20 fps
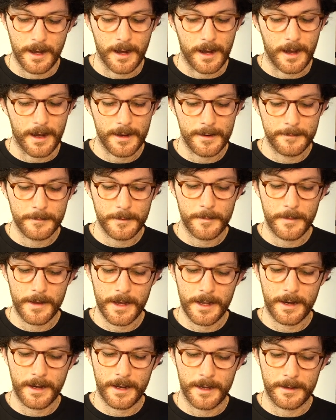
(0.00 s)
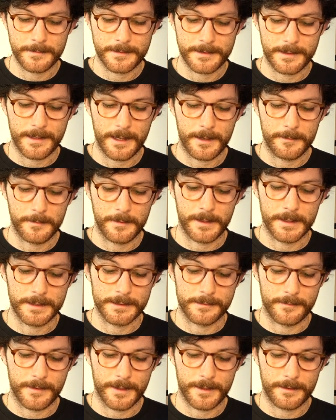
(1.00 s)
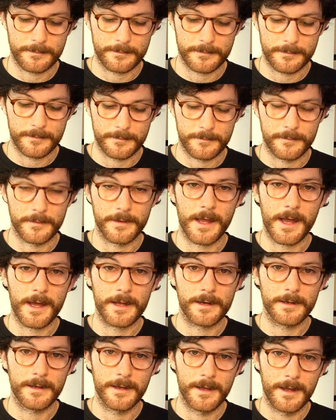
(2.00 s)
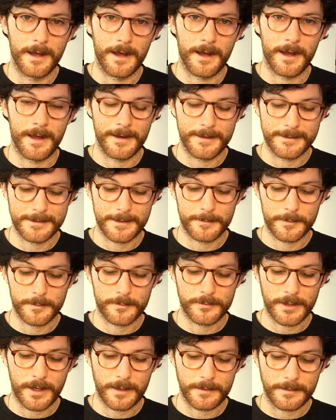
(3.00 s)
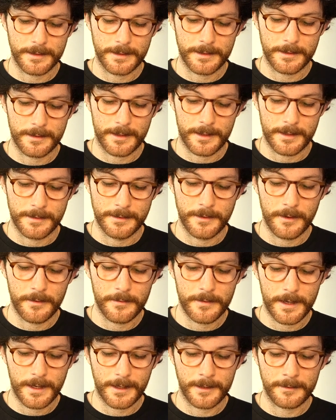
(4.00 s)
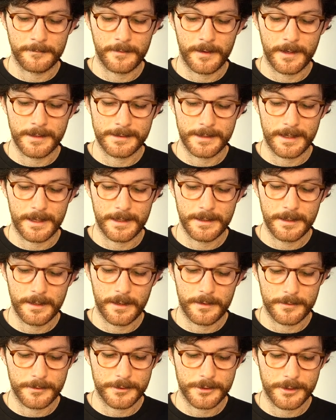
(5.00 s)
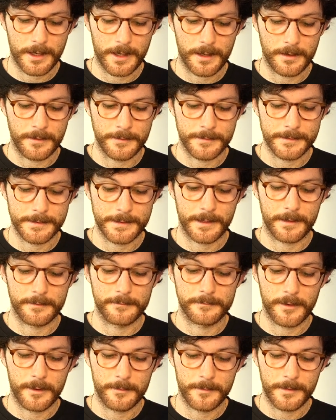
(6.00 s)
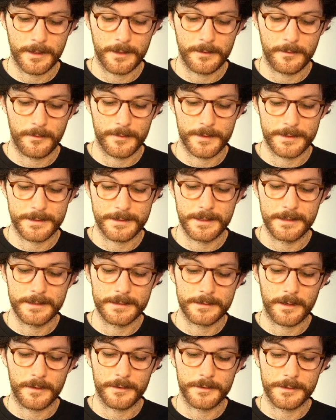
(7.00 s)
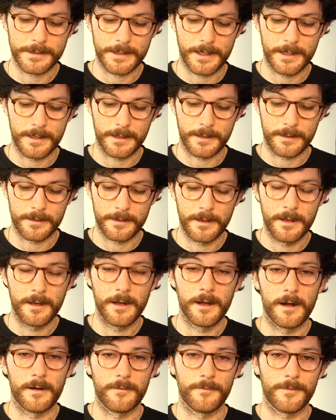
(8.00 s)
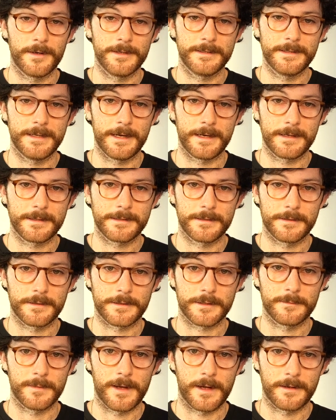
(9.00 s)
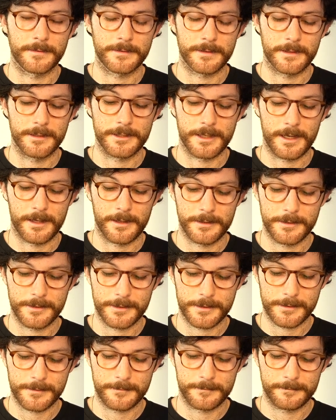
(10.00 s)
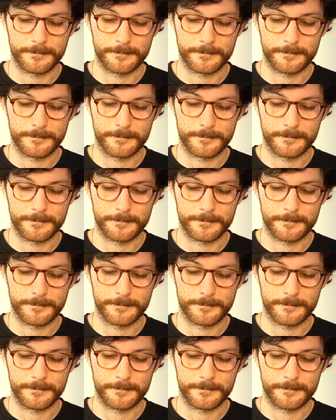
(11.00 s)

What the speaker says: I am the man I am today because of it. For that, I accept it proudly and know that I can face any other trials that confront me with a seasoned understanding of what it takes to surmount a challenge.